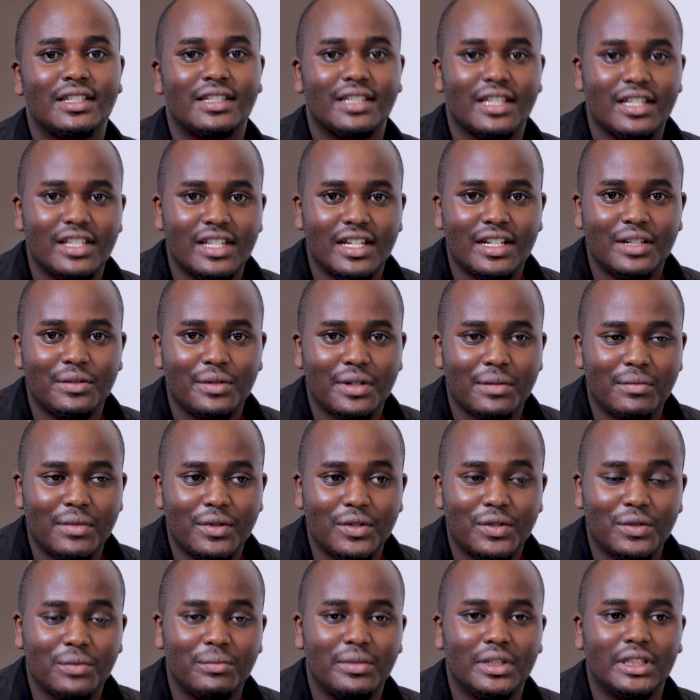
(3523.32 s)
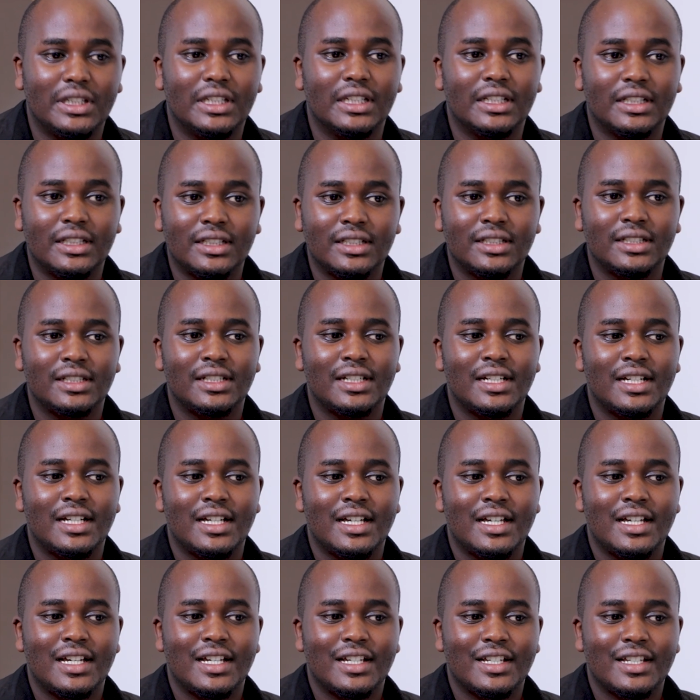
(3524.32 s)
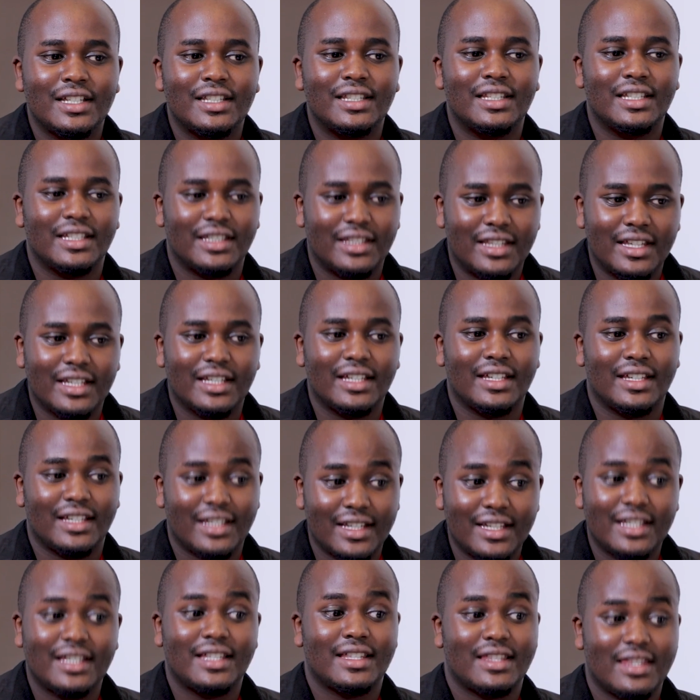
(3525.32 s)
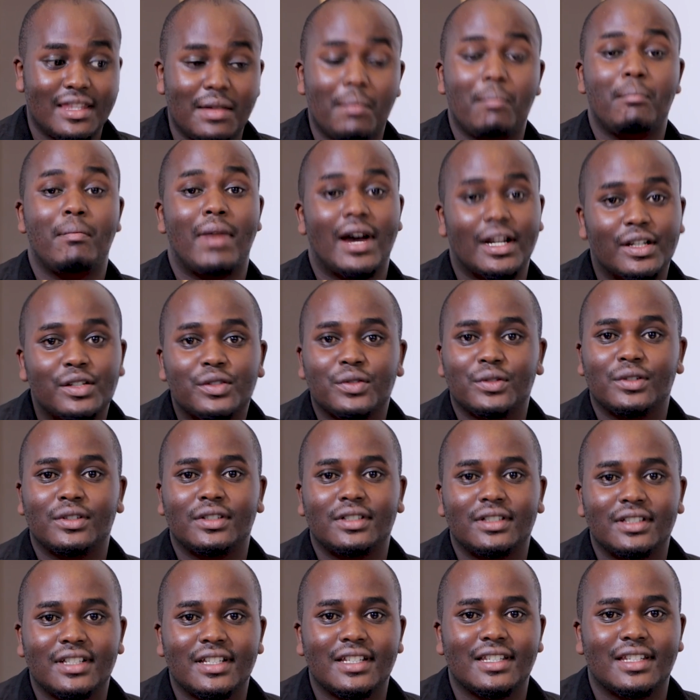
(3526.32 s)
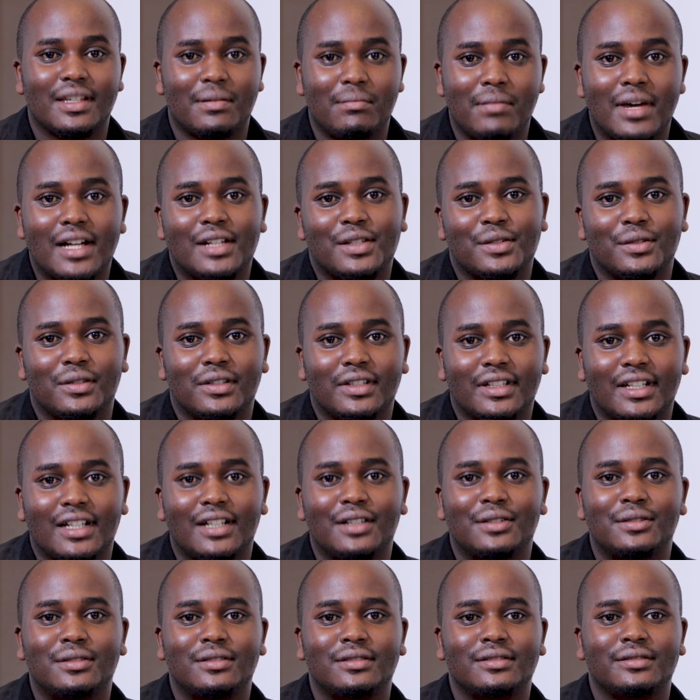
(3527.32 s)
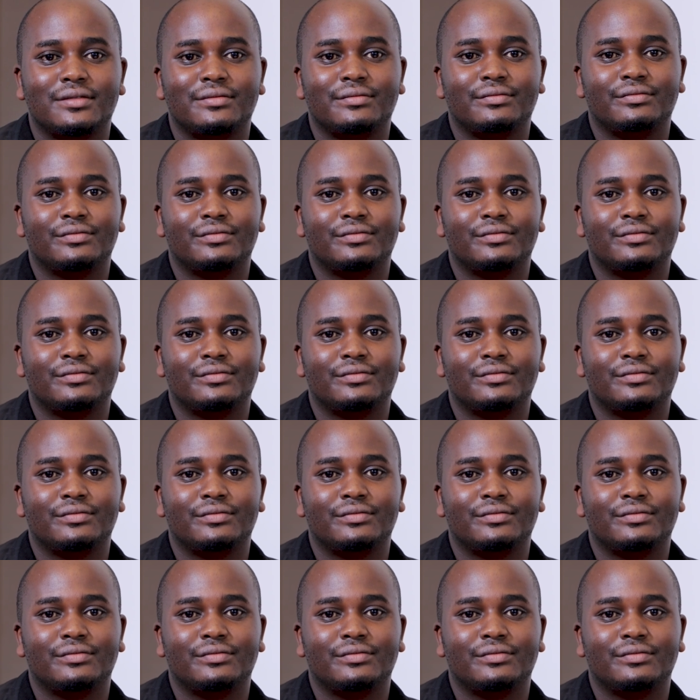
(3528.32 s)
This is a journey we're about to begin. This is the battle. This is a battle now.